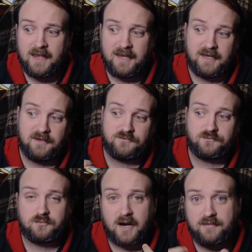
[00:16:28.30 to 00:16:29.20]
it's
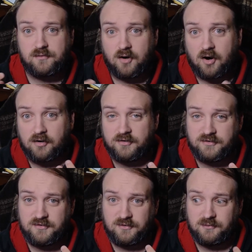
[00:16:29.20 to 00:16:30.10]
rather hard
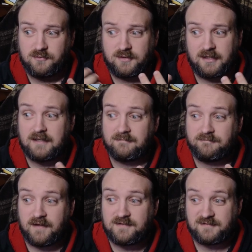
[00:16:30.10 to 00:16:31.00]
to
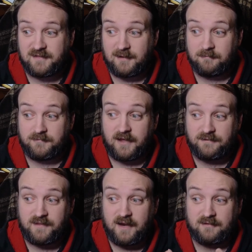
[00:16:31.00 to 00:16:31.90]
convince them that
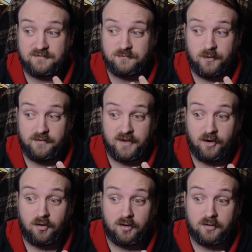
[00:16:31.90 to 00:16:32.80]
that's where they
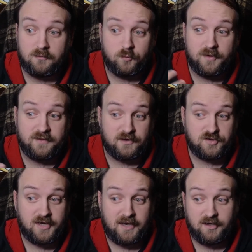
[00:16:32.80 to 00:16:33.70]
are with
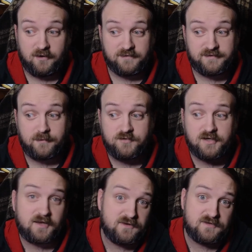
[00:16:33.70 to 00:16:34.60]
educating on the
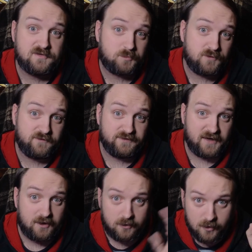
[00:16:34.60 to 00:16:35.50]
subject and disproving
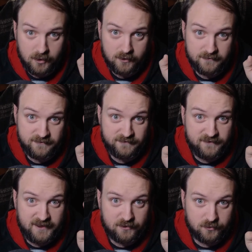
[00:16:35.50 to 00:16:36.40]
their
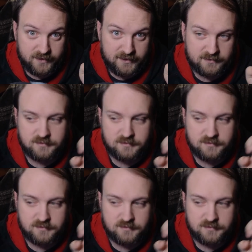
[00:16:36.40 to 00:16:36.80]
theory.